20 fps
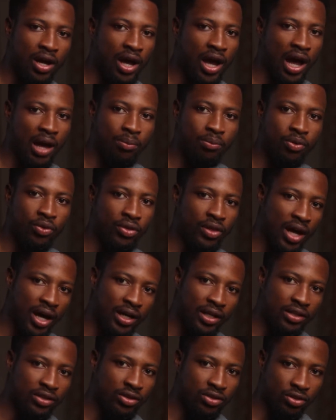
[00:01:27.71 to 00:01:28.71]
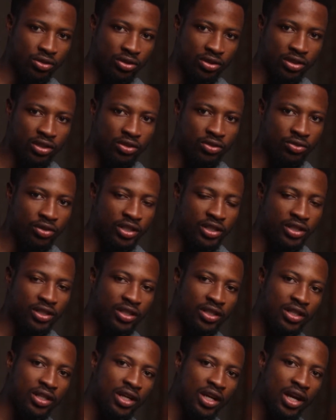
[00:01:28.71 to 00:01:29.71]
I put that into
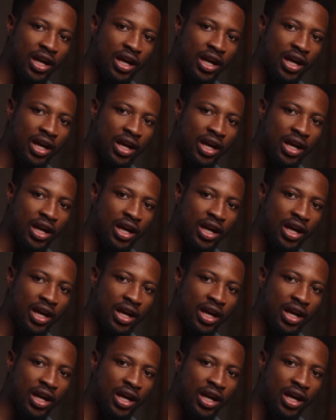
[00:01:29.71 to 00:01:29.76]
consideration.